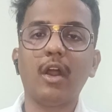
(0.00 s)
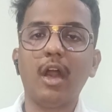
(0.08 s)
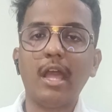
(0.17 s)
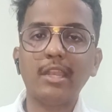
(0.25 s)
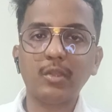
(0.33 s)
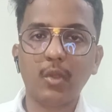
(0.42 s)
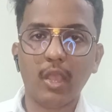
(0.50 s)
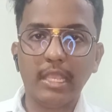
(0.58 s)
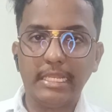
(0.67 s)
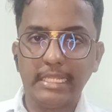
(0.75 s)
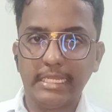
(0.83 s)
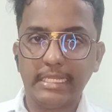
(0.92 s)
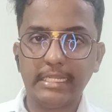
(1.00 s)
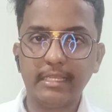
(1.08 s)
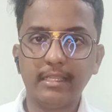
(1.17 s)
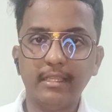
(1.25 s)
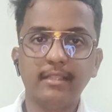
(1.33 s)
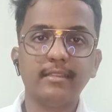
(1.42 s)
uncoil it.
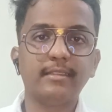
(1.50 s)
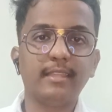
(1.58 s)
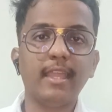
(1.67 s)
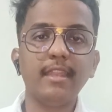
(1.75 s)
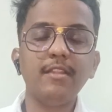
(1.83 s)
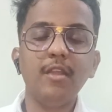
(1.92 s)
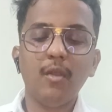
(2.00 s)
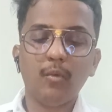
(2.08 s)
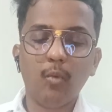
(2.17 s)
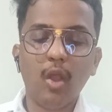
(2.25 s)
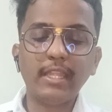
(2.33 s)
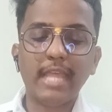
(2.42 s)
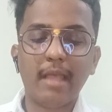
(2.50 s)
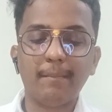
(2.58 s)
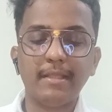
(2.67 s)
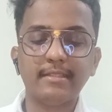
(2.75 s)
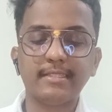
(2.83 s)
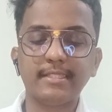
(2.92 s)
Then what
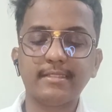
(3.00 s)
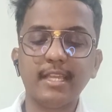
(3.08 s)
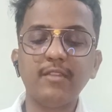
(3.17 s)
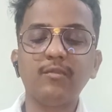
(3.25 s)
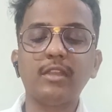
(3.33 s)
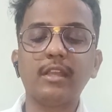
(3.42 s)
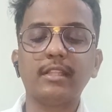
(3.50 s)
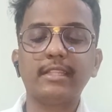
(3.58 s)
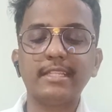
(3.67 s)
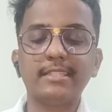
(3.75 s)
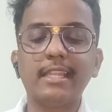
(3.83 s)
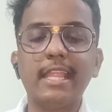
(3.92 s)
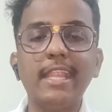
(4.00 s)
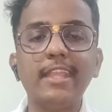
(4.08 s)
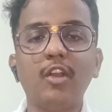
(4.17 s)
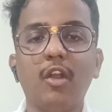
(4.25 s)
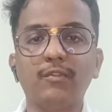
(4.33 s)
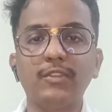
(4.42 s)
happens is that there is a
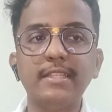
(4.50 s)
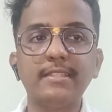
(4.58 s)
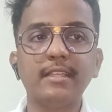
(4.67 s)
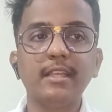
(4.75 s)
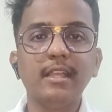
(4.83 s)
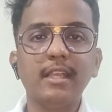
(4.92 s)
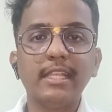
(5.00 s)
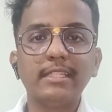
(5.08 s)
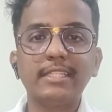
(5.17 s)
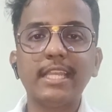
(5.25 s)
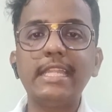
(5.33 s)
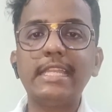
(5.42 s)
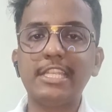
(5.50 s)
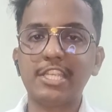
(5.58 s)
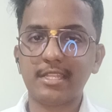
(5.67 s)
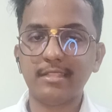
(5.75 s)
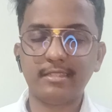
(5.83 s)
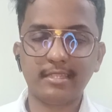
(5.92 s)
laying of this chain
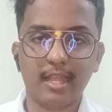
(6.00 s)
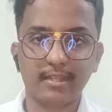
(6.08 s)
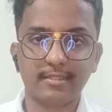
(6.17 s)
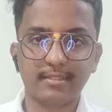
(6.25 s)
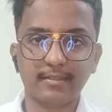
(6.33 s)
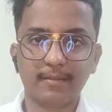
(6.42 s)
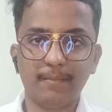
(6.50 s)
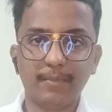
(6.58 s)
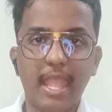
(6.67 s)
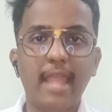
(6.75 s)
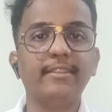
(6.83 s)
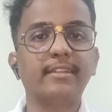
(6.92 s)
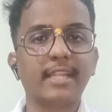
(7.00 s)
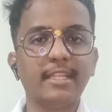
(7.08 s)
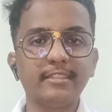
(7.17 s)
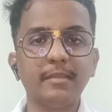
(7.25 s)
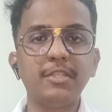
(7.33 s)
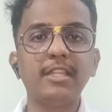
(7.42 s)
initiation starts, and the
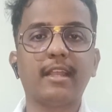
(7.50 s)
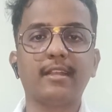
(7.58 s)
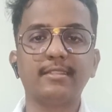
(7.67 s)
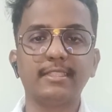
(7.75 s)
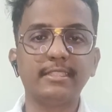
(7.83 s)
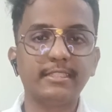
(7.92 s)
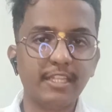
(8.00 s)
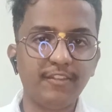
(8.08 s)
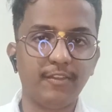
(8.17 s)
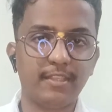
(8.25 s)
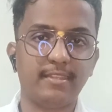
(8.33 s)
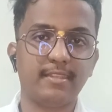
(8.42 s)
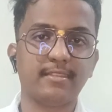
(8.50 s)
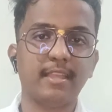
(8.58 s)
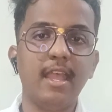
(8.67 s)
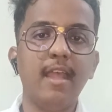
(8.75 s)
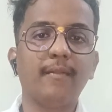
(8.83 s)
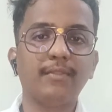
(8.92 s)
transcription occurs in three phases,
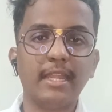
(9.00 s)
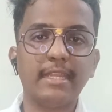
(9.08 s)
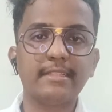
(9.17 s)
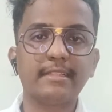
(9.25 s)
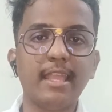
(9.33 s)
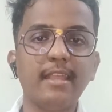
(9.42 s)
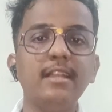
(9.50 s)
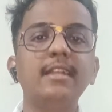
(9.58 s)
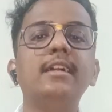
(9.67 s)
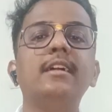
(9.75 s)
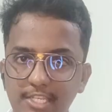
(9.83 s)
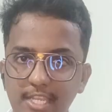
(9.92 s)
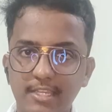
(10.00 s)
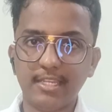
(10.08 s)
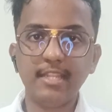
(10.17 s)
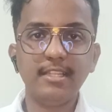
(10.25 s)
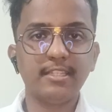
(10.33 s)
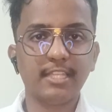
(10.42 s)
that is like
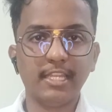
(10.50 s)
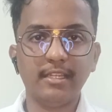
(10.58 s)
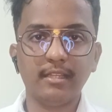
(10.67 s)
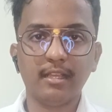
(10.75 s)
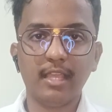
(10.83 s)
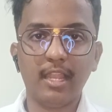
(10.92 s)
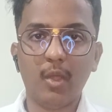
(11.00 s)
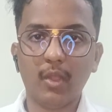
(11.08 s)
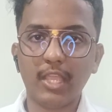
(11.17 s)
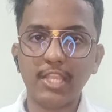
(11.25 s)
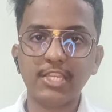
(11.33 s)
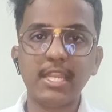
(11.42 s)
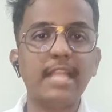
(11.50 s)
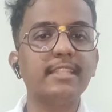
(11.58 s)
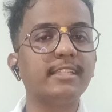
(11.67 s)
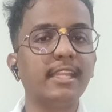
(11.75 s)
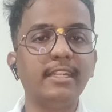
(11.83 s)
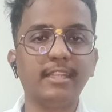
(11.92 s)
initiation, chain elongation
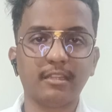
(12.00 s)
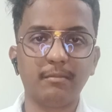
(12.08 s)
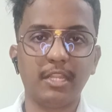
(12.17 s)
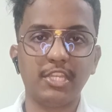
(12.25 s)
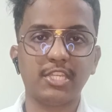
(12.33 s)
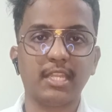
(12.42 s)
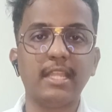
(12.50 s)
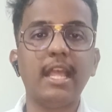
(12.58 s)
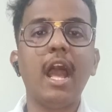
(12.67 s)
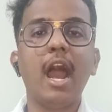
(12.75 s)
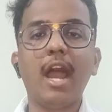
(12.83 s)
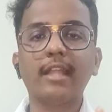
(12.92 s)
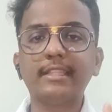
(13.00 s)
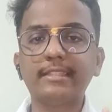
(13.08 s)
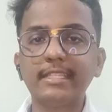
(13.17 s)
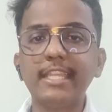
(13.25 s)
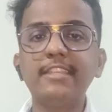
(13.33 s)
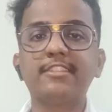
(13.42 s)
and chain termination are the
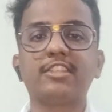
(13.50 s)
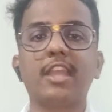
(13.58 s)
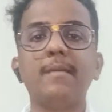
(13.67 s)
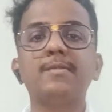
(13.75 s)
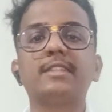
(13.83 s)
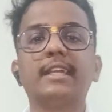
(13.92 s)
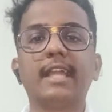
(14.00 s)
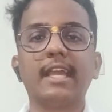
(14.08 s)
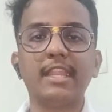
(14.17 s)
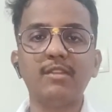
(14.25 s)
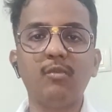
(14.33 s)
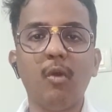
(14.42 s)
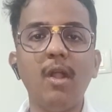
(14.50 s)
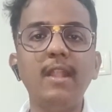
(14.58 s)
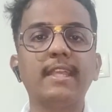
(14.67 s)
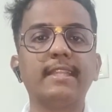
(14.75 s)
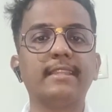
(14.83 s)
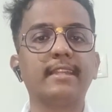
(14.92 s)
three steps that are
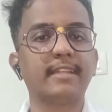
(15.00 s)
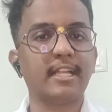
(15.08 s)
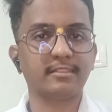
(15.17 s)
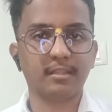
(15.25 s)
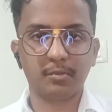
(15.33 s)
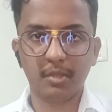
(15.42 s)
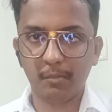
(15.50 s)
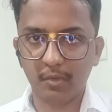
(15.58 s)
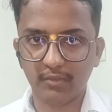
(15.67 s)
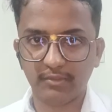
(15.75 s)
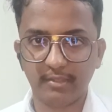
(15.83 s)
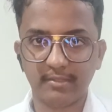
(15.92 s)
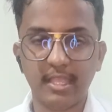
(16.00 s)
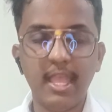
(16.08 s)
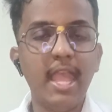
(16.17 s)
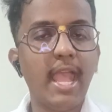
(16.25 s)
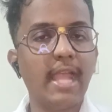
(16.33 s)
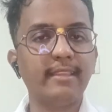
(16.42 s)
involved in the transcription process.
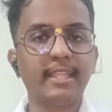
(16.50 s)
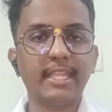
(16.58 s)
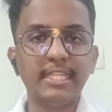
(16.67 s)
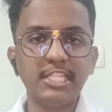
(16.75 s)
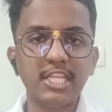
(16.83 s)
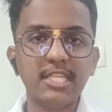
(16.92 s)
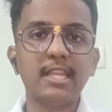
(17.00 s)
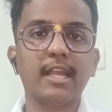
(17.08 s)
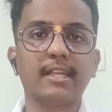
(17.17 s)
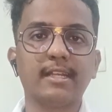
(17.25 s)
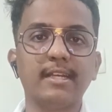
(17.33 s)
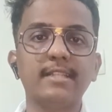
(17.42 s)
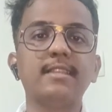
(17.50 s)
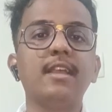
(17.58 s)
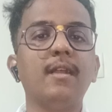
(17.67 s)
And the initiation occurs